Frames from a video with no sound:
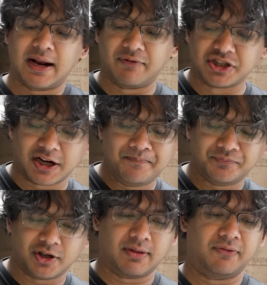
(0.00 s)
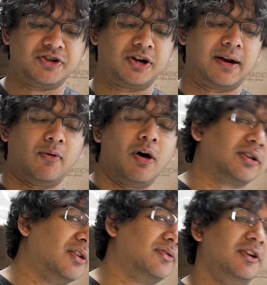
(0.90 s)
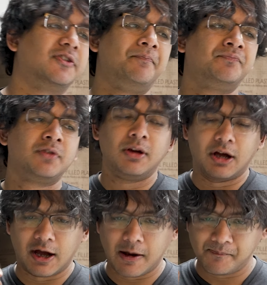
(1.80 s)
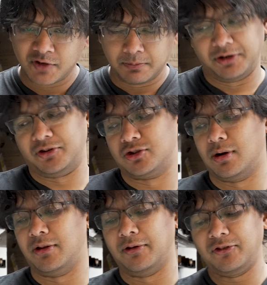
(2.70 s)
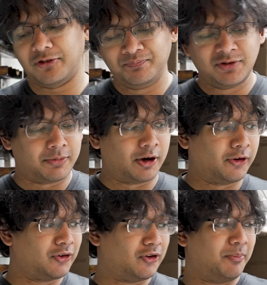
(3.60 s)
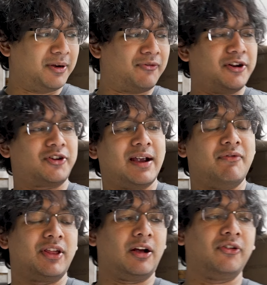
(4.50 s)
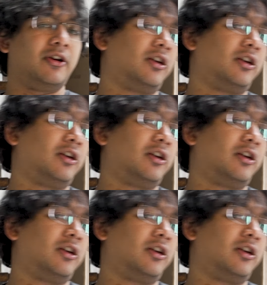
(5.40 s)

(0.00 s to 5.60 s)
to have the chicken, you're going to have the fish, you're going to have the wontons of these. Please enjoy those, but also don't be afraid to try everything else that